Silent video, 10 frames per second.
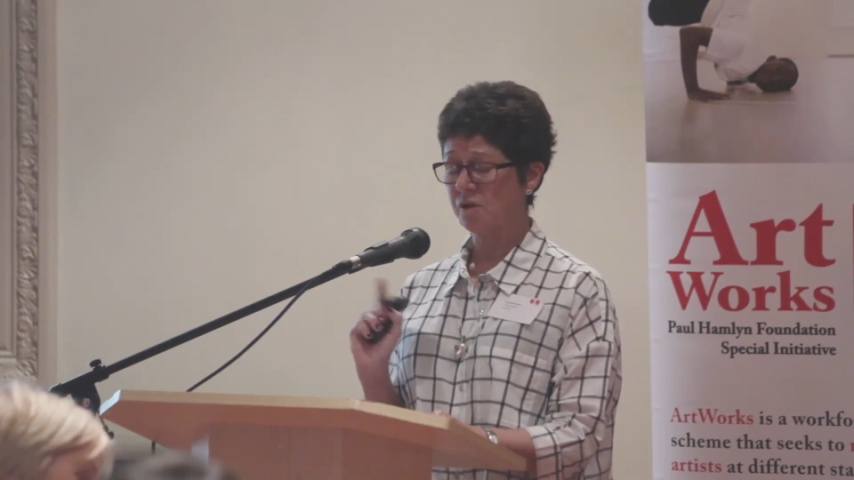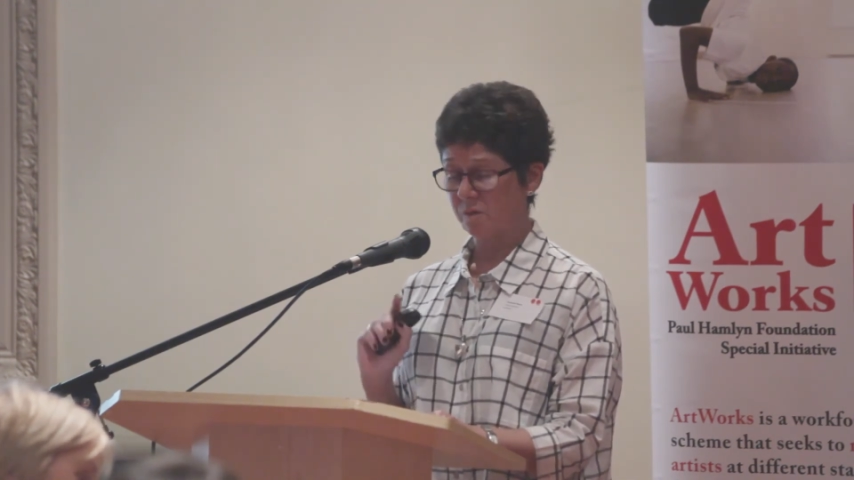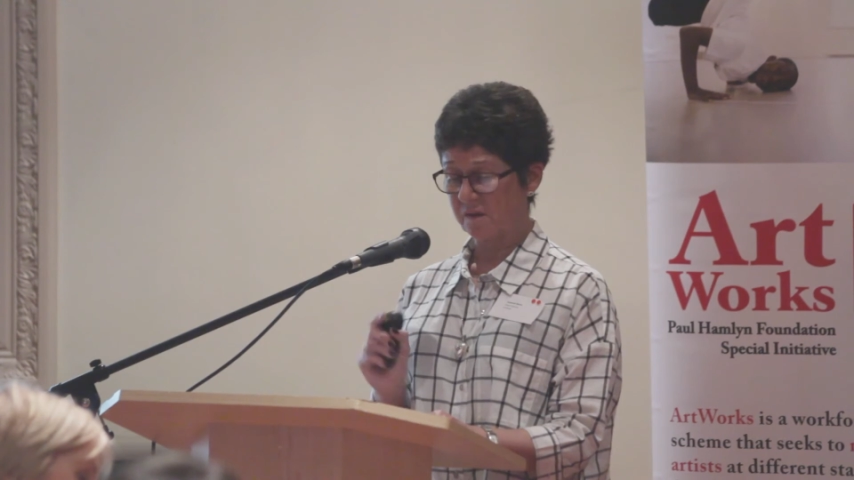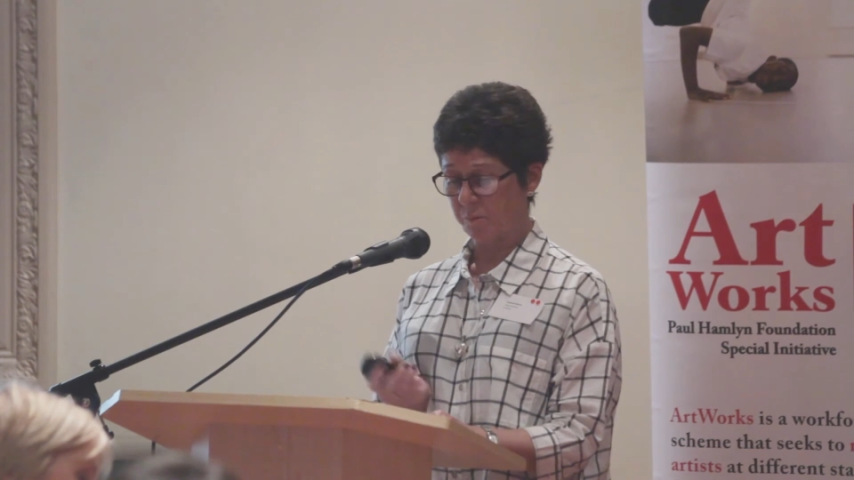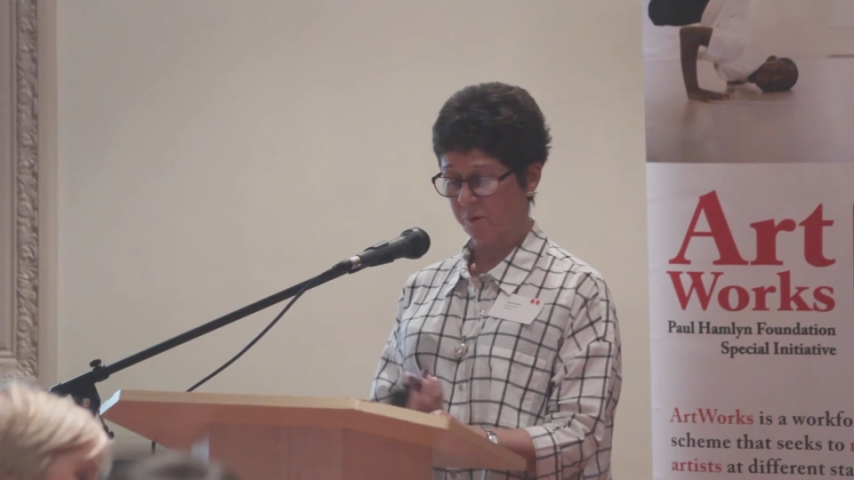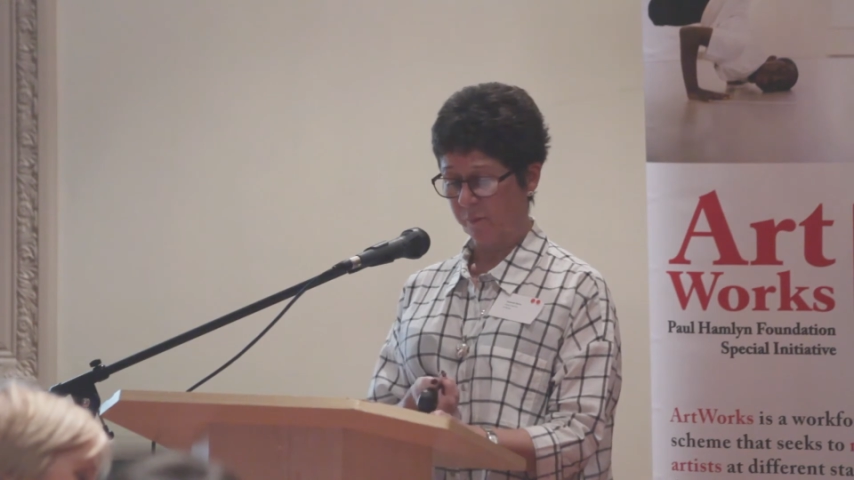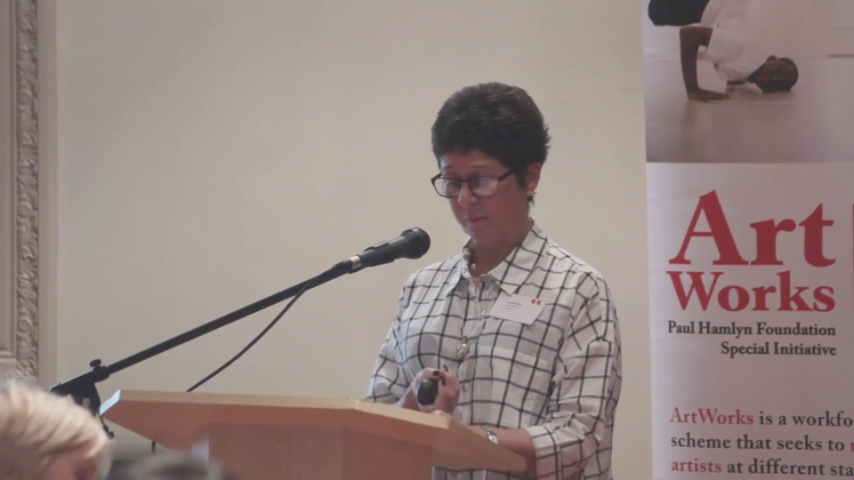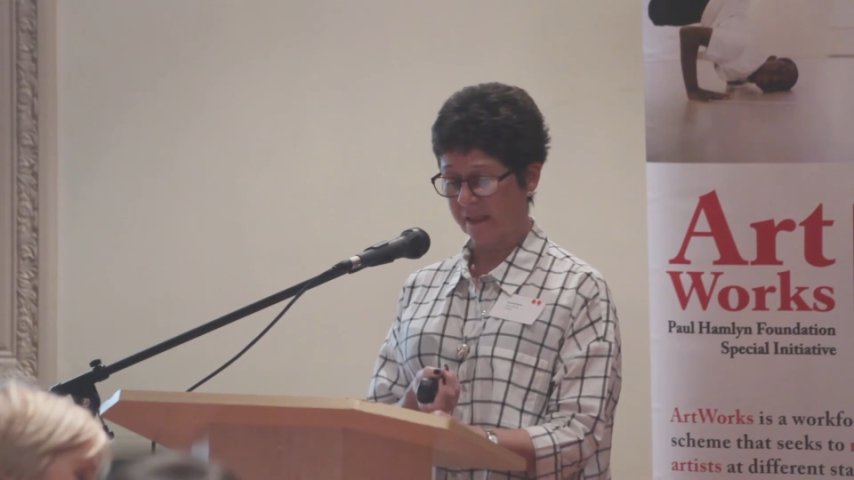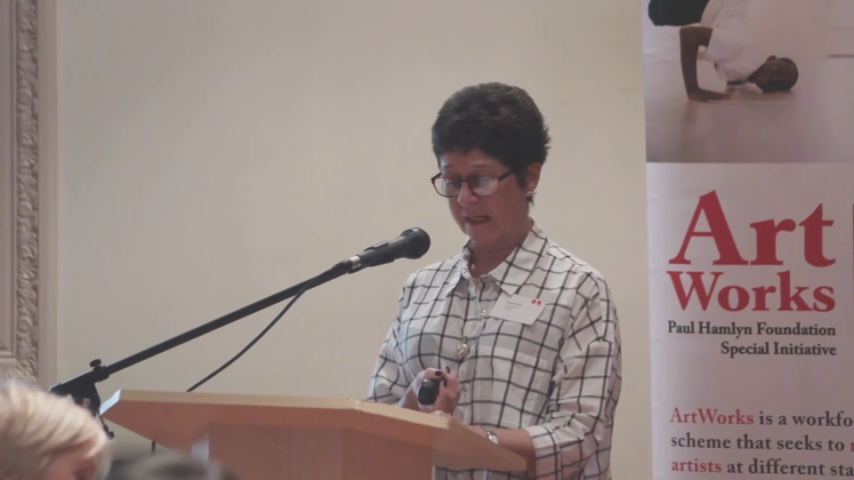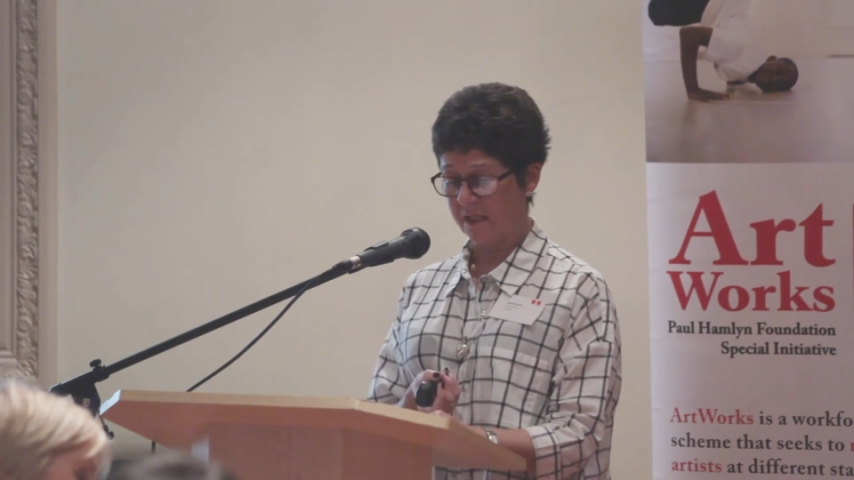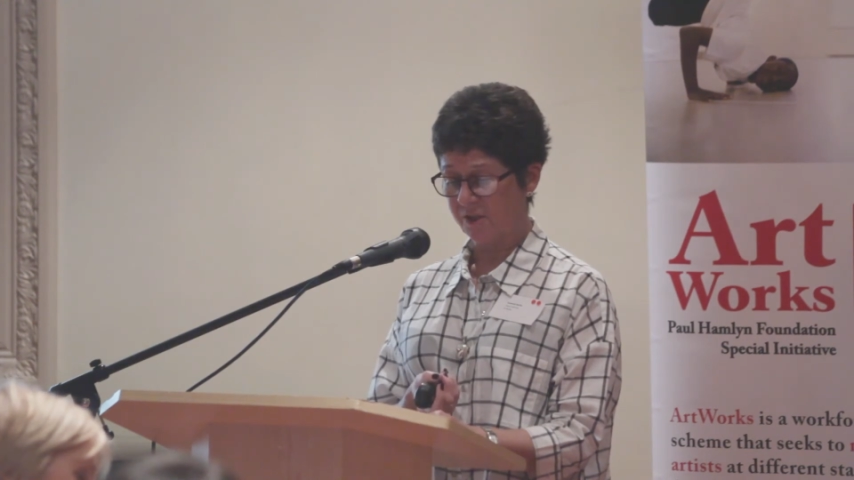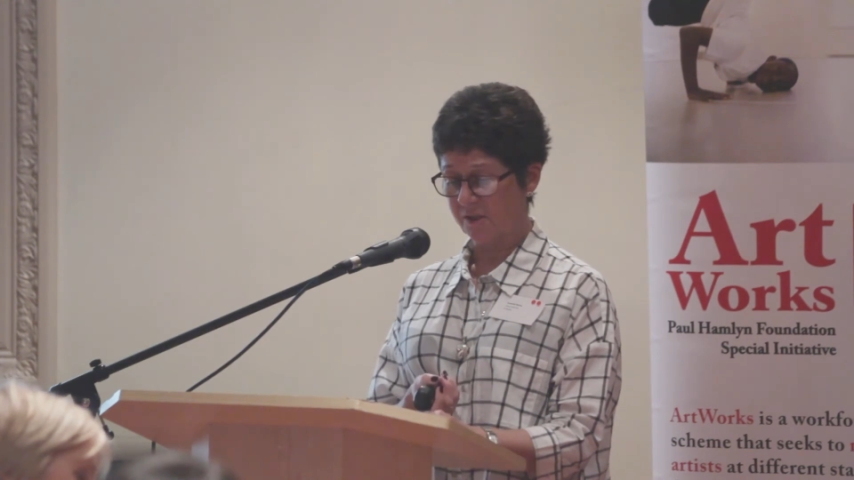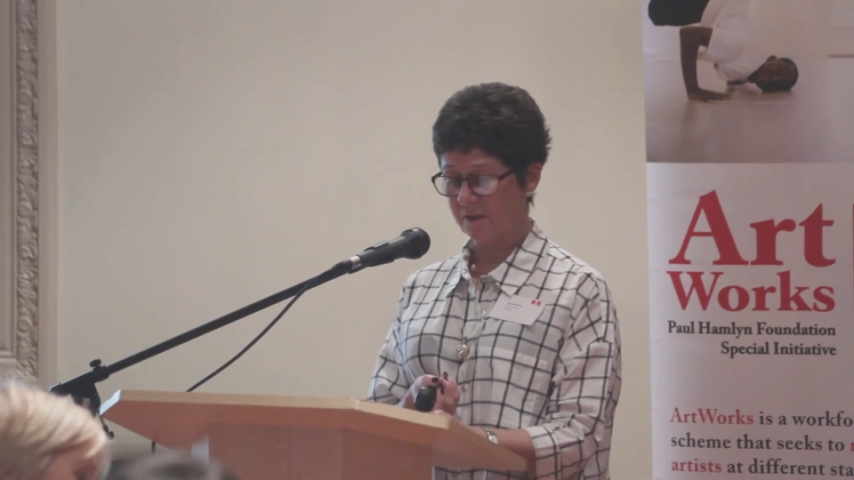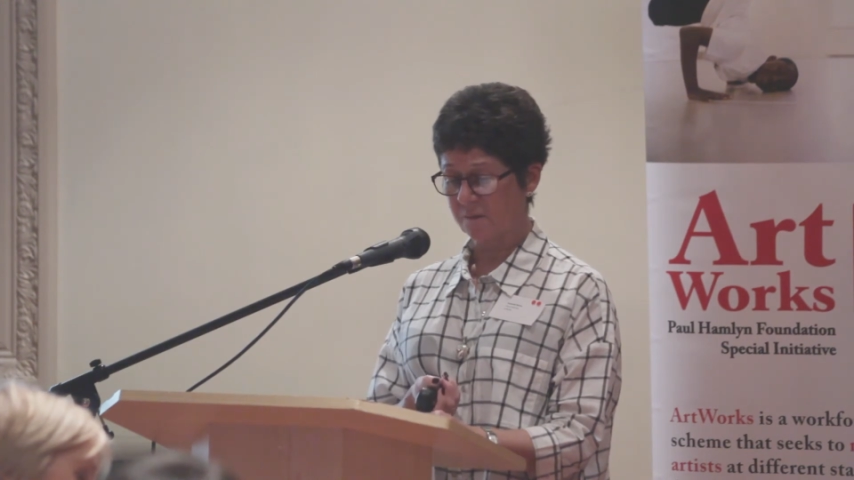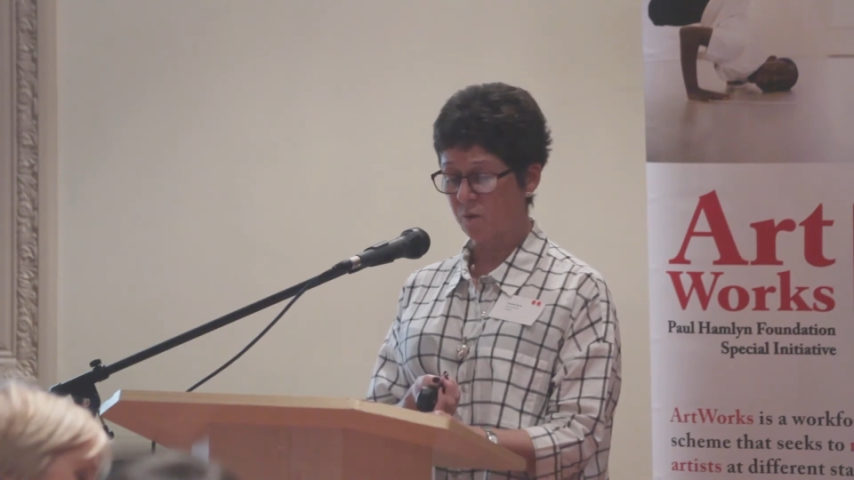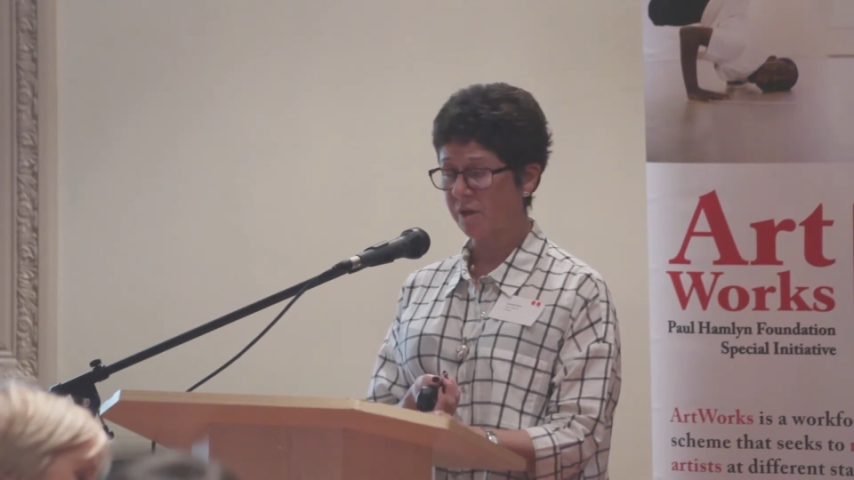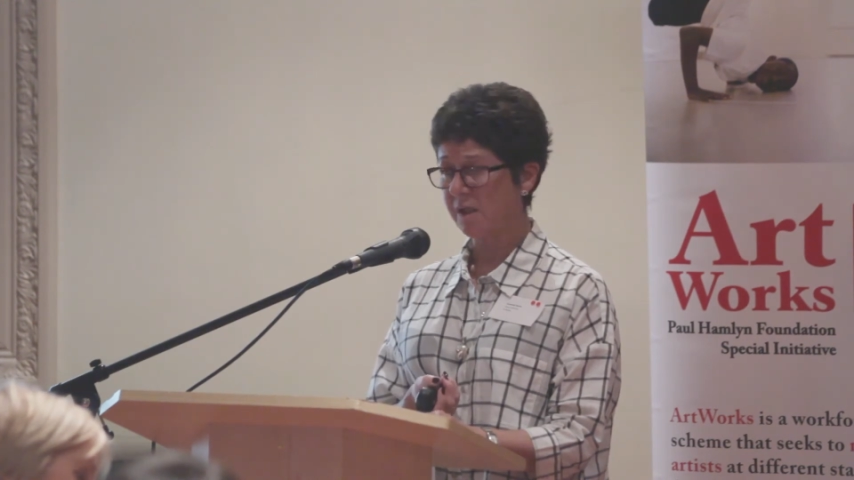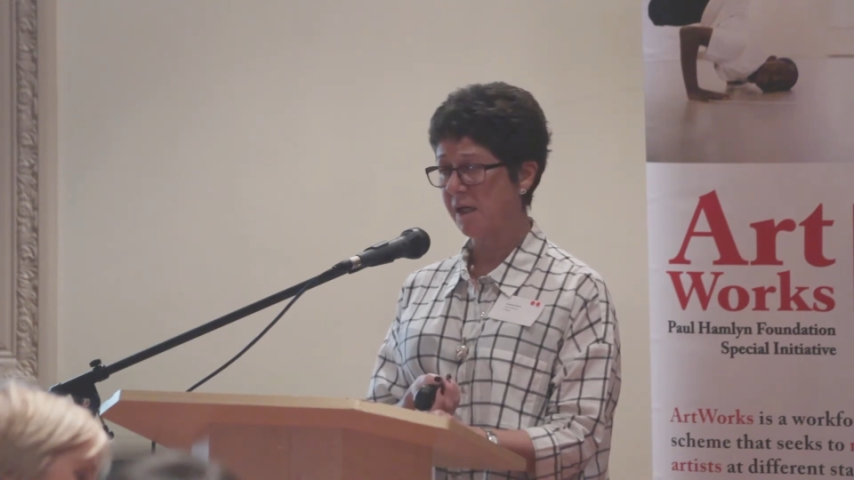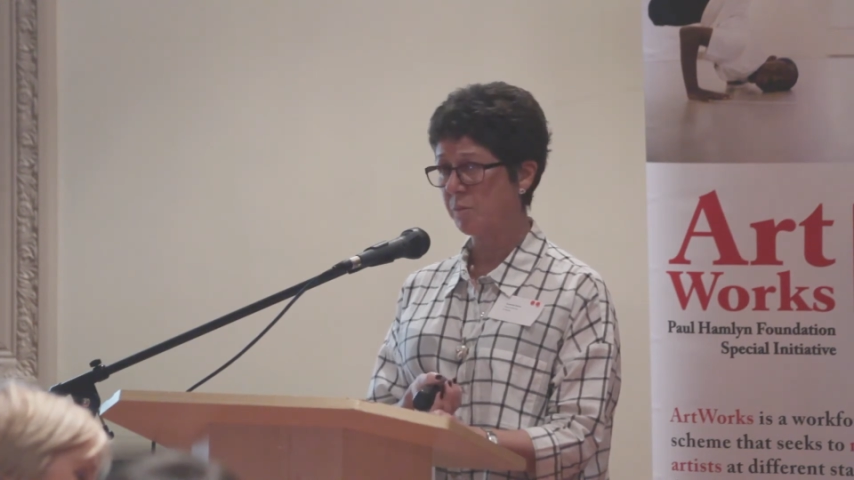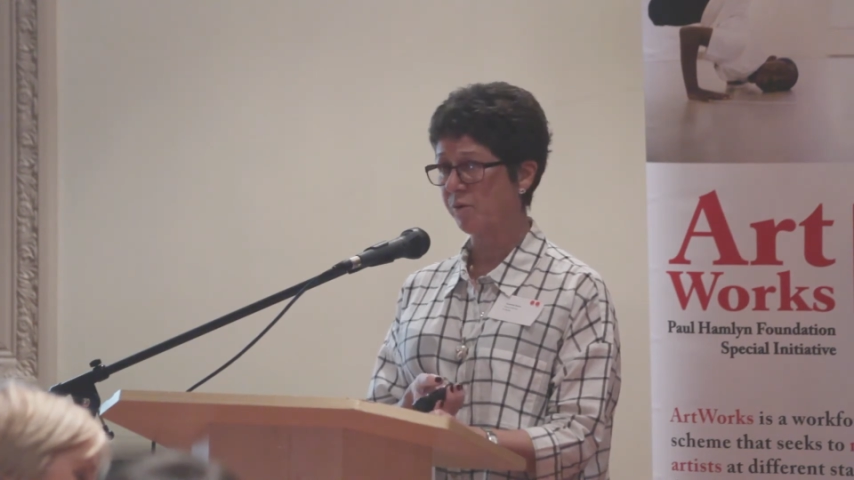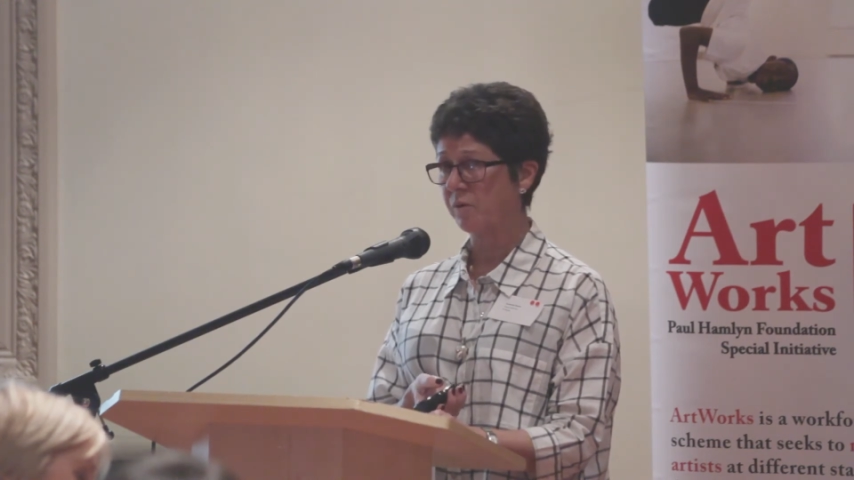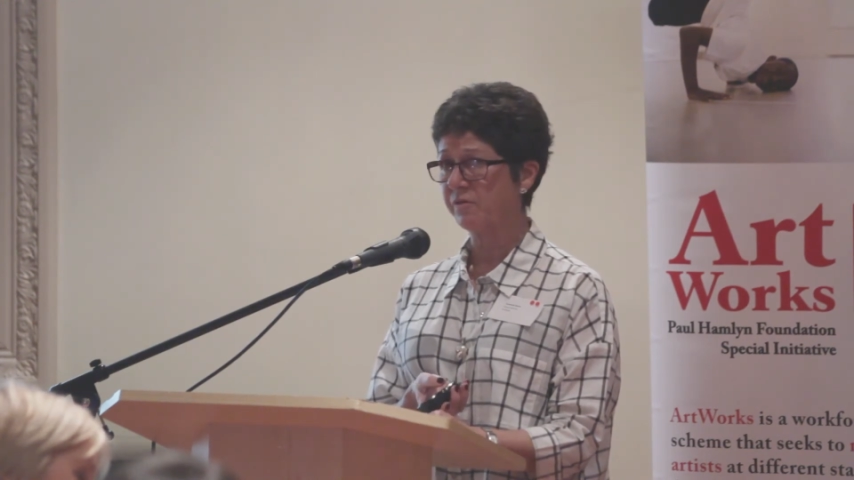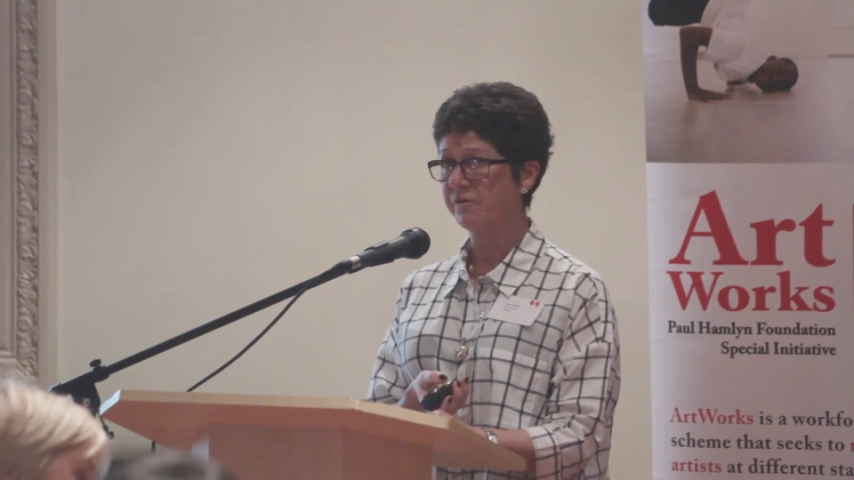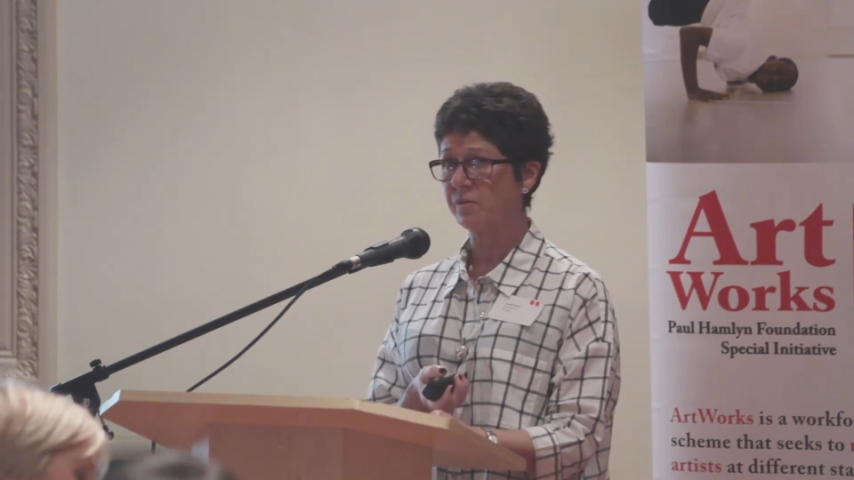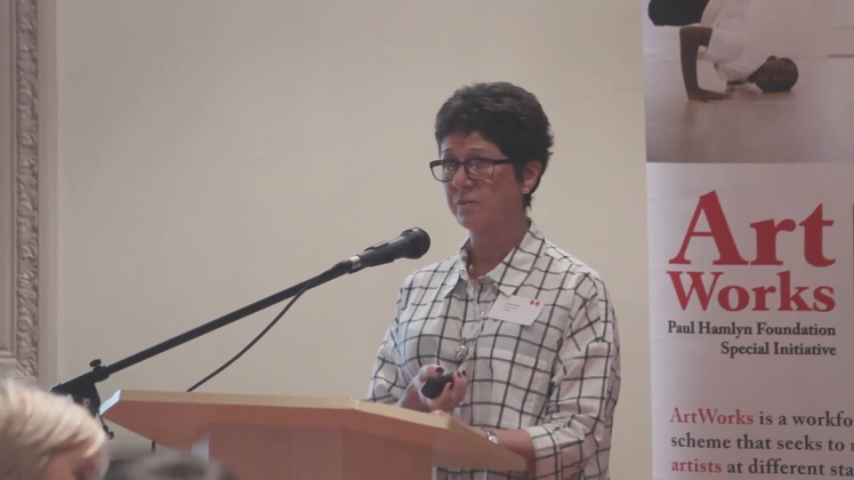2 separate publications, one in April of